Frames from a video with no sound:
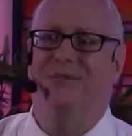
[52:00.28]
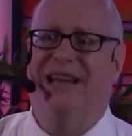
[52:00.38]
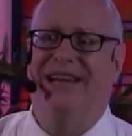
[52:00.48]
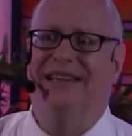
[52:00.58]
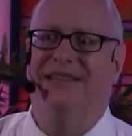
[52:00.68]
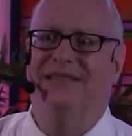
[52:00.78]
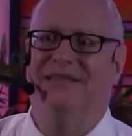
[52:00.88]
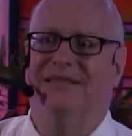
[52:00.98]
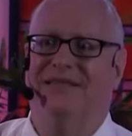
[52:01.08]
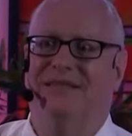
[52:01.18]
her a
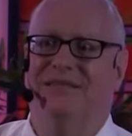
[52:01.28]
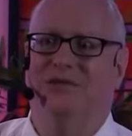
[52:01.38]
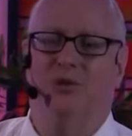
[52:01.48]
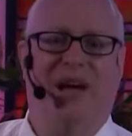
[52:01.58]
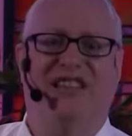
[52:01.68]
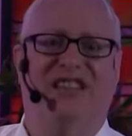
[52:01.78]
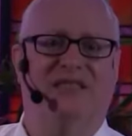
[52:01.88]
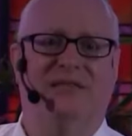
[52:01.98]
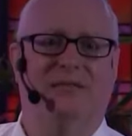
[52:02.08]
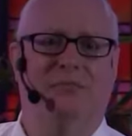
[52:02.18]
blanket,
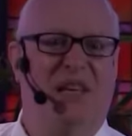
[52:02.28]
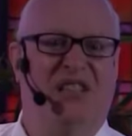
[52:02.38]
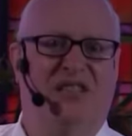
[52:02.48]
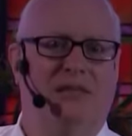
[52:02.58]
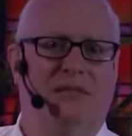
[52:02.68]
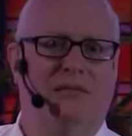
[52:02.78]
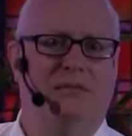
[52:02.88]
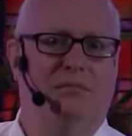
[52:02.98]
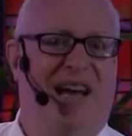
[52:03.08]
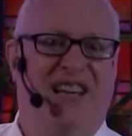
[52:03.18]
sweater, meal,
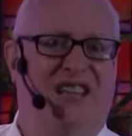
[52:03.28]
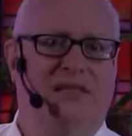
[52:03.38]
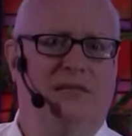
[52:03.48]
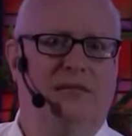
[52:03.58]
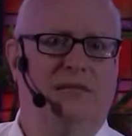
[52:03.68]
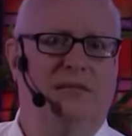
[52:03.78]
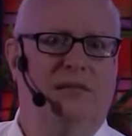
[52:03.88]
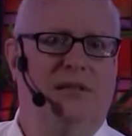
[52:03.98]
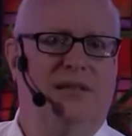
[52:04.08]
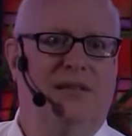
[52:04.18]
money.
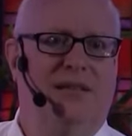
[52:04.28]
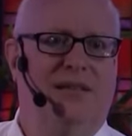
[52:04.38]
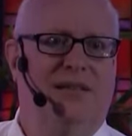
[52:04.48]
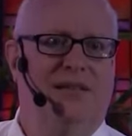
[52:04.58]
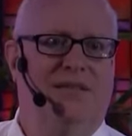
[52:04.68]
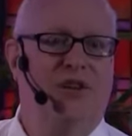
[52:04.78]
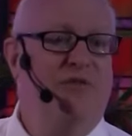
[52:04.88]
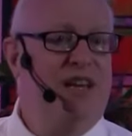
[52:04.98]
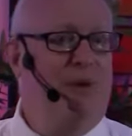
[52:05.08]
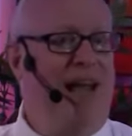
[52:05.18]
A
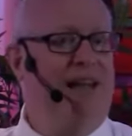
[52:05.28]
few feet